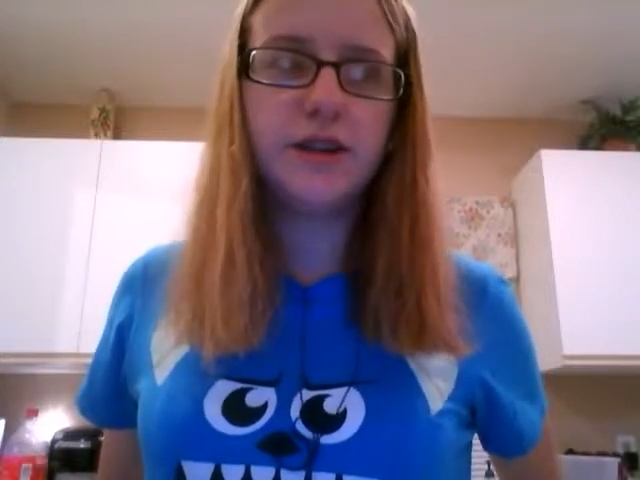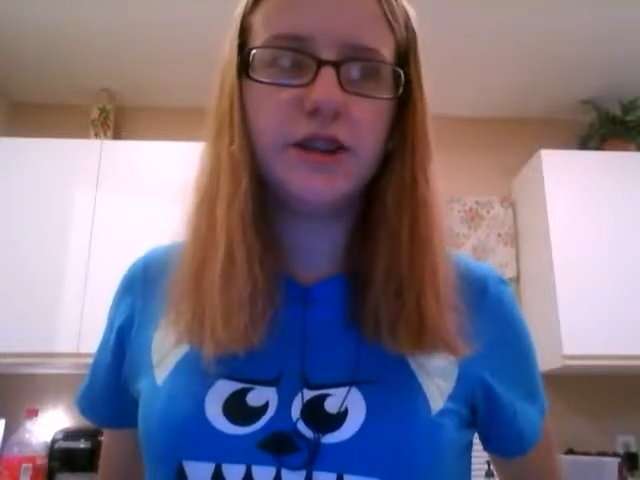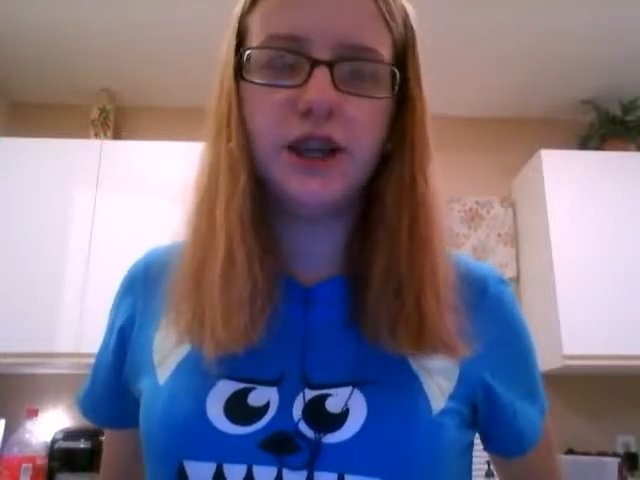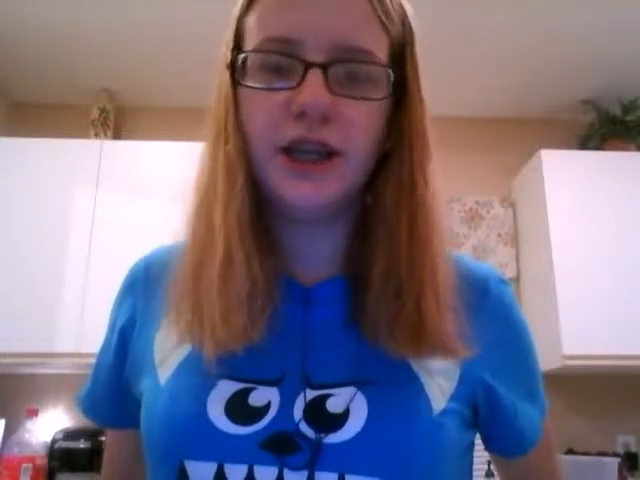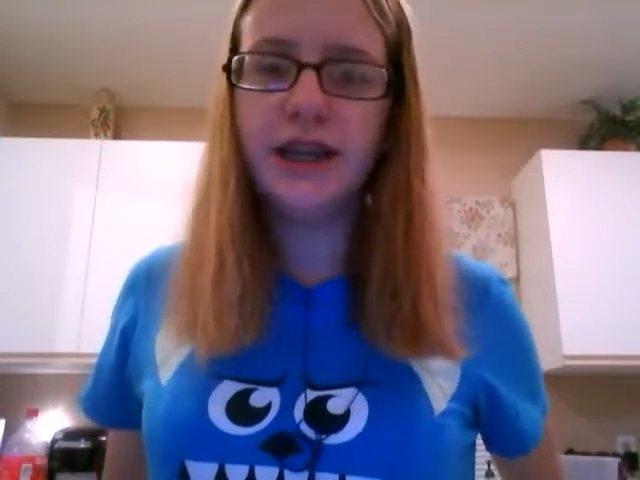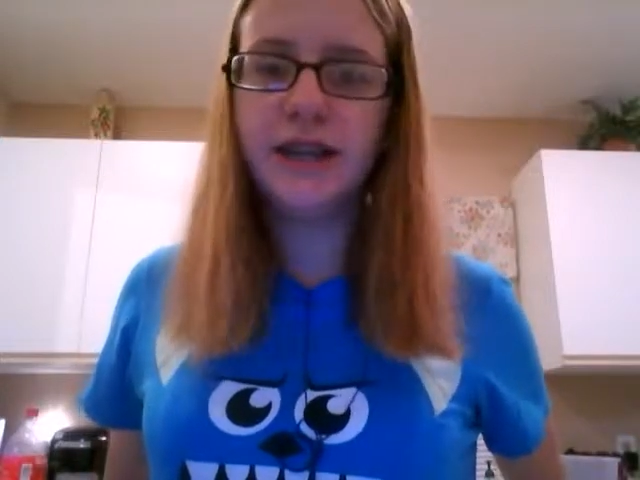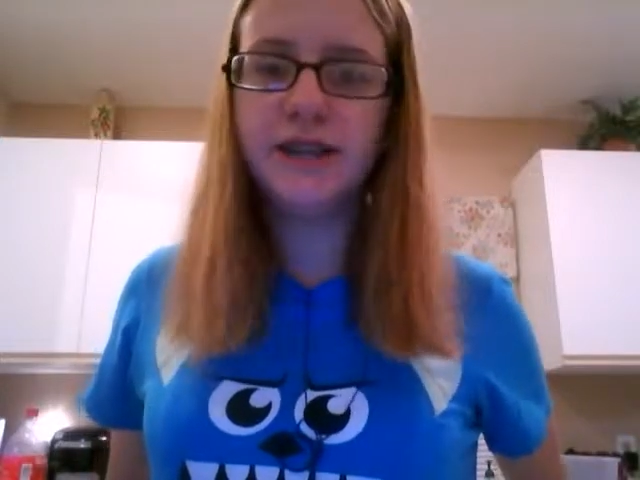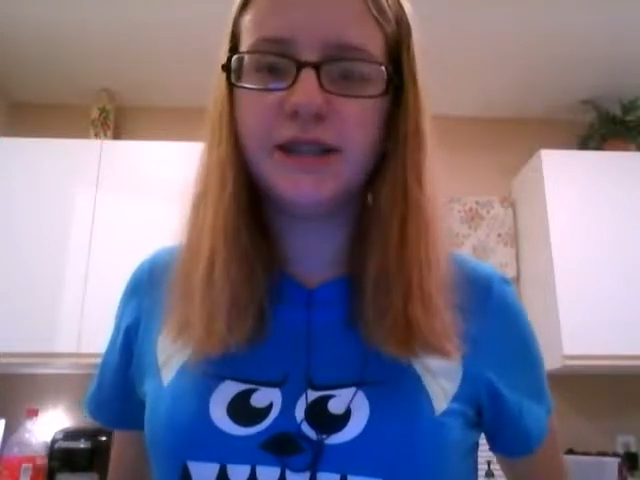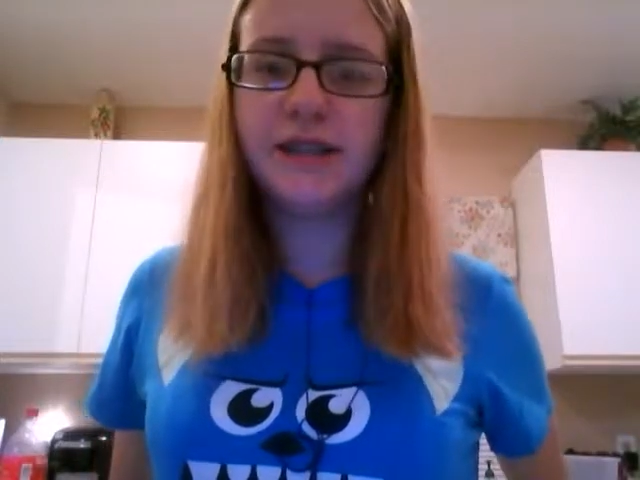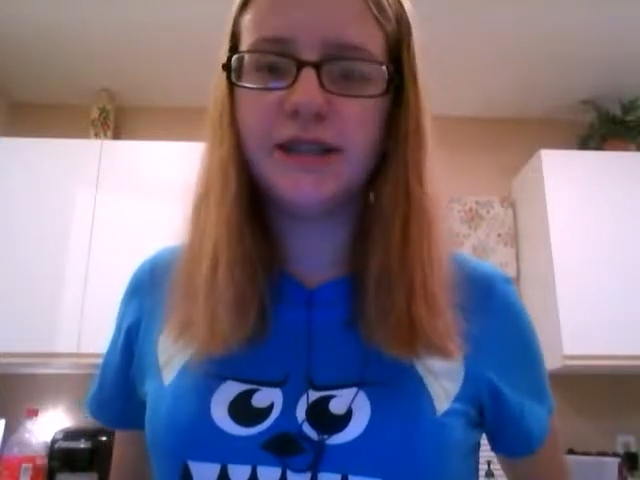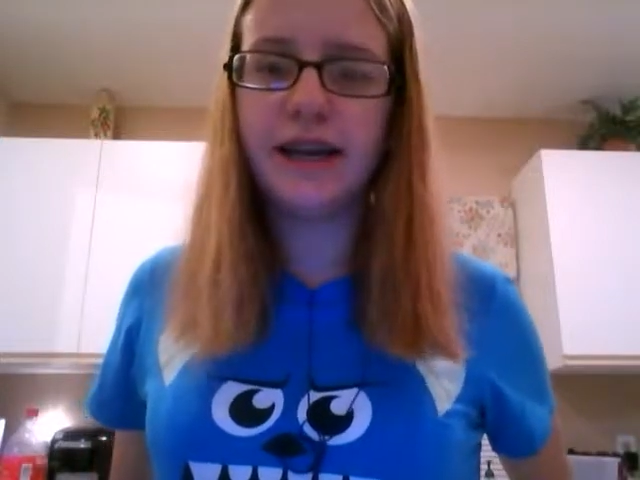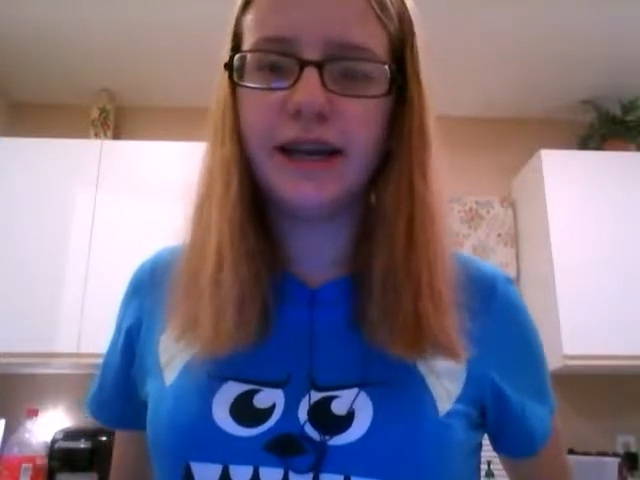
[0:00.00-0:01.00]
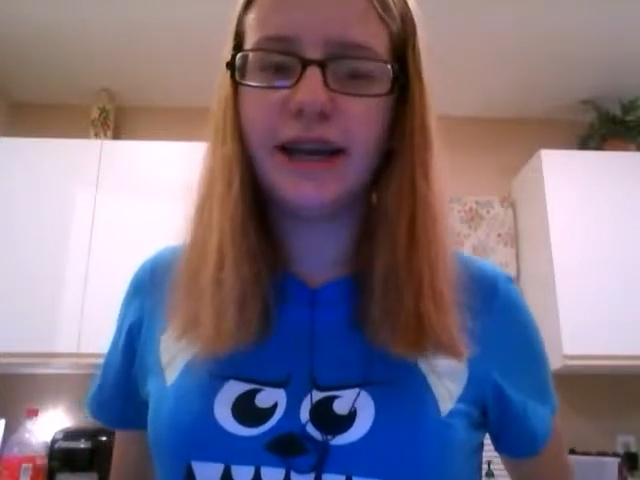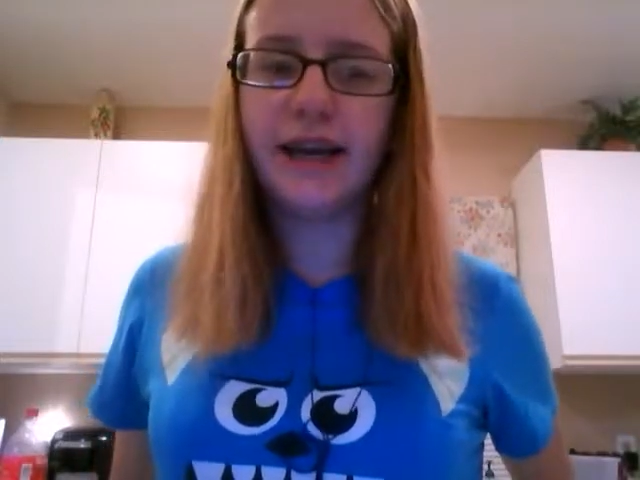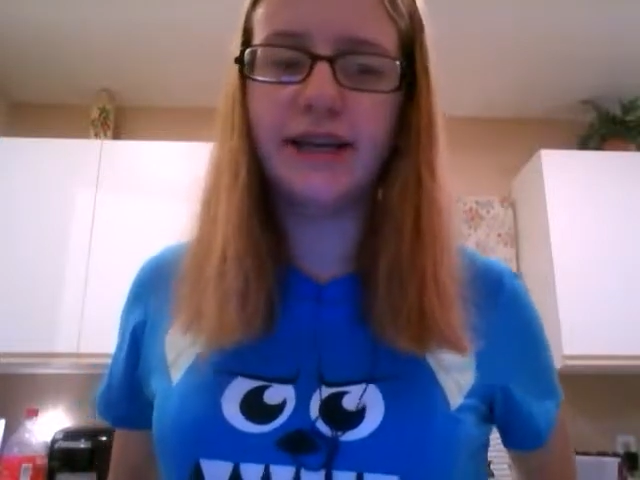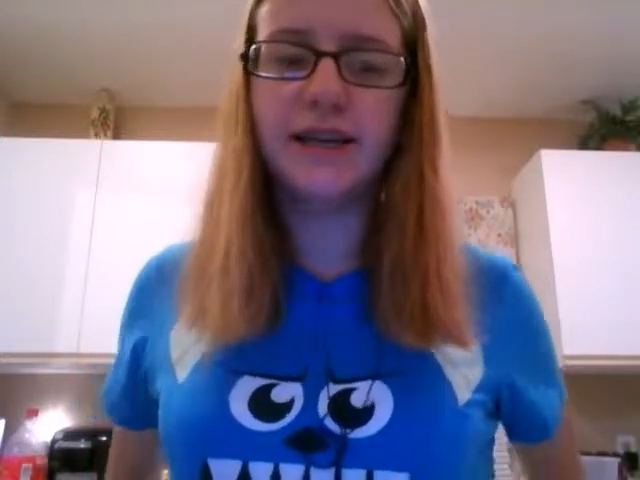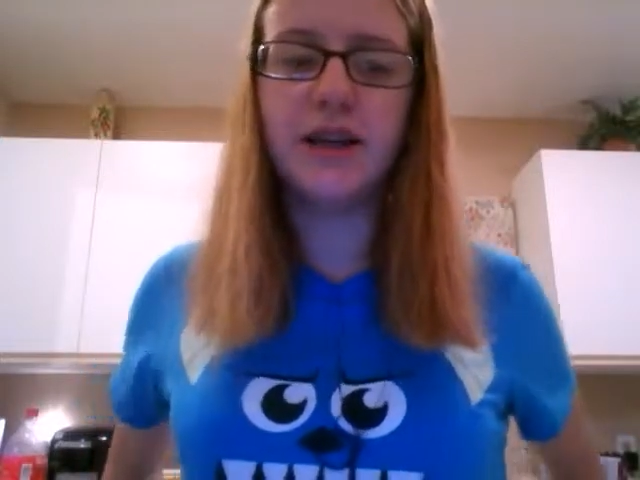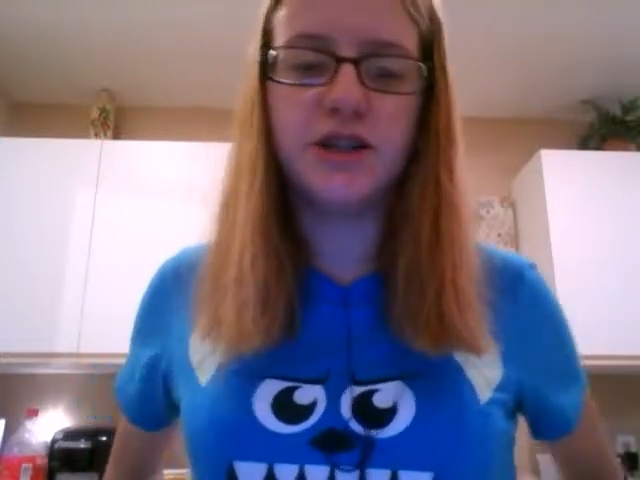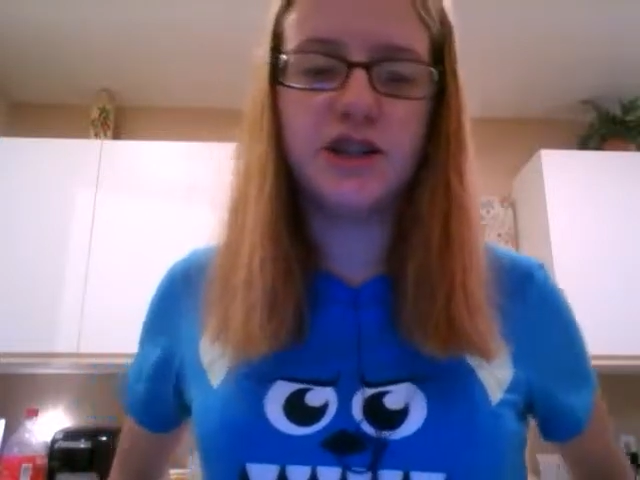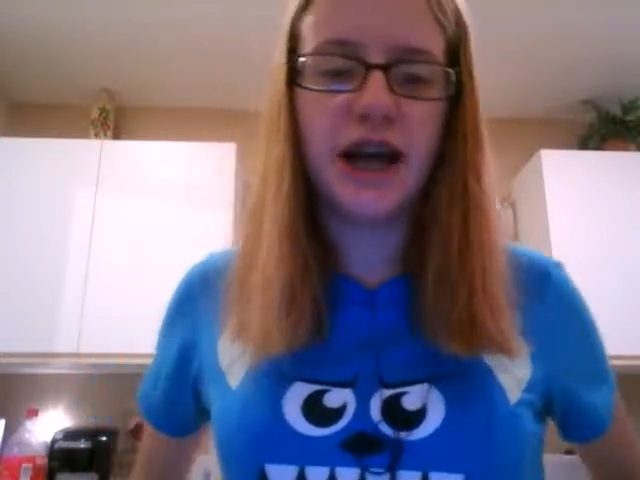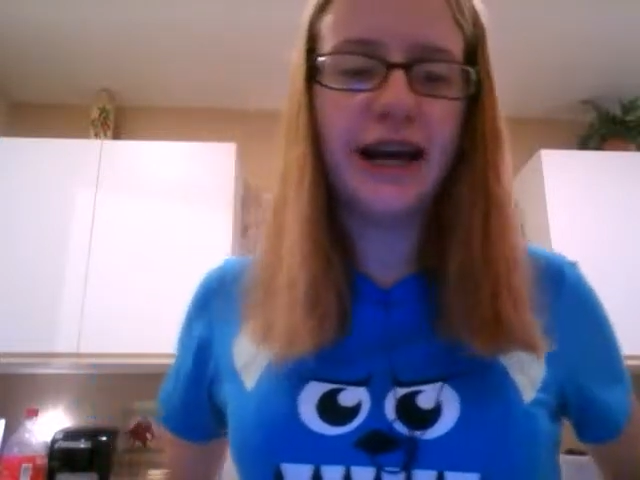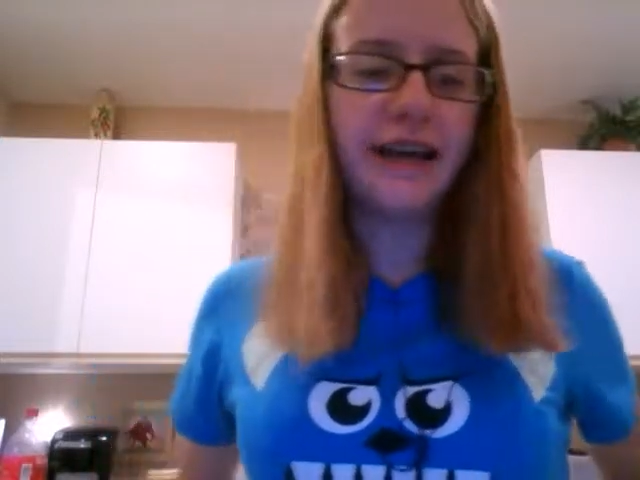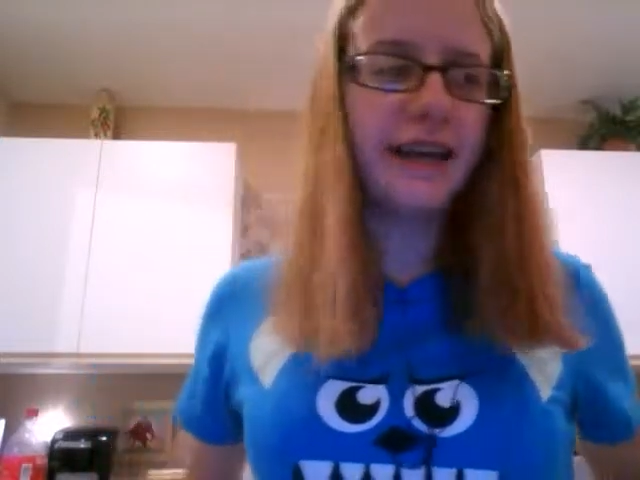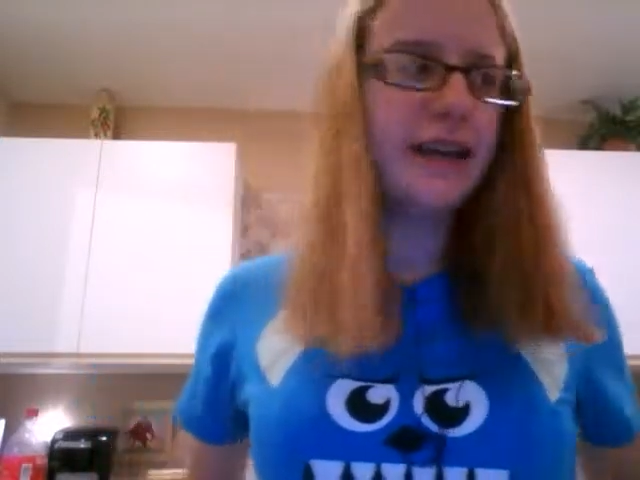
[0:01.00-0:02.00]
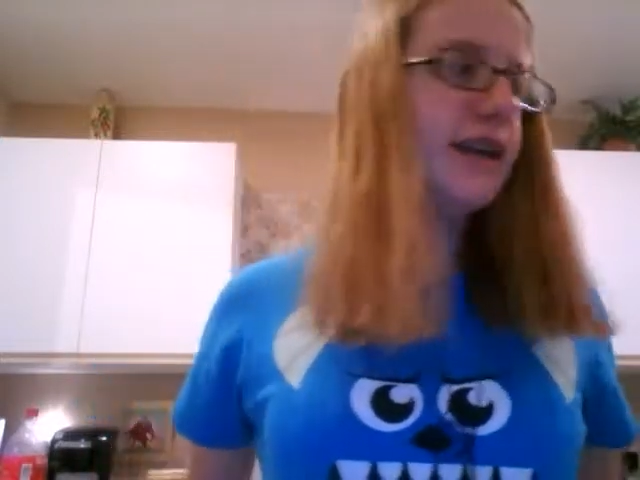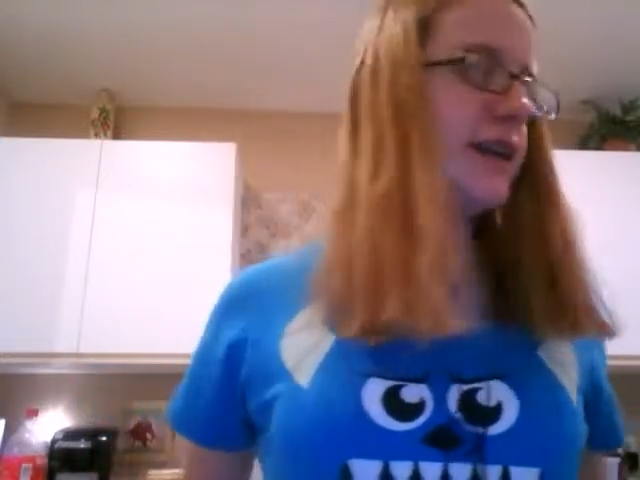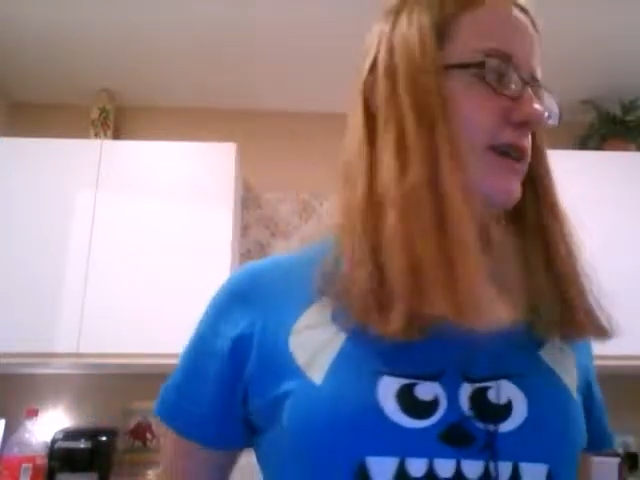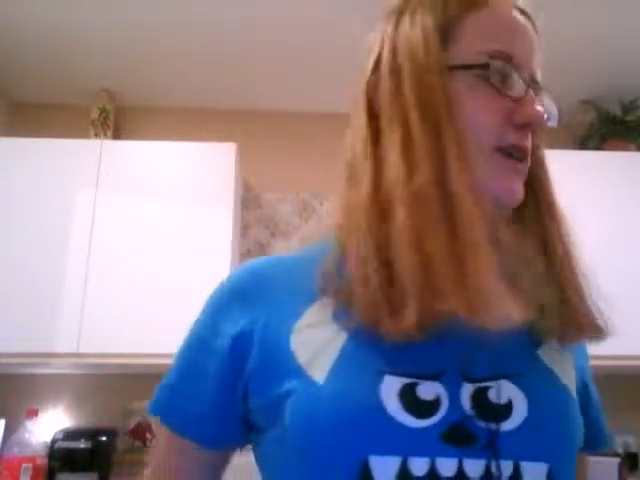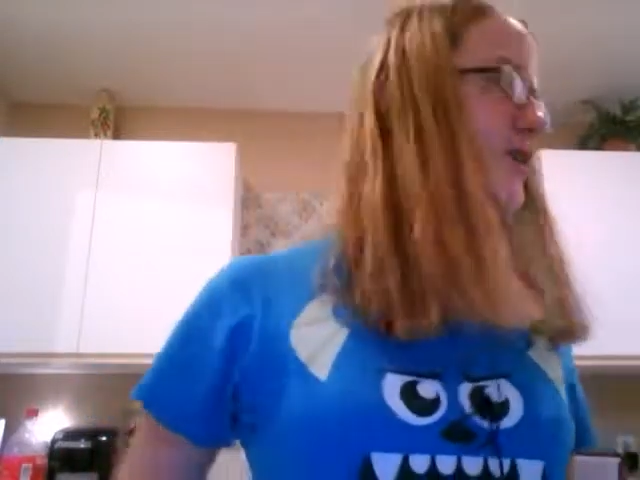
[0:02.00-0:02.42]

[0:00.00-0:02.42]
jeans and a jacket, and I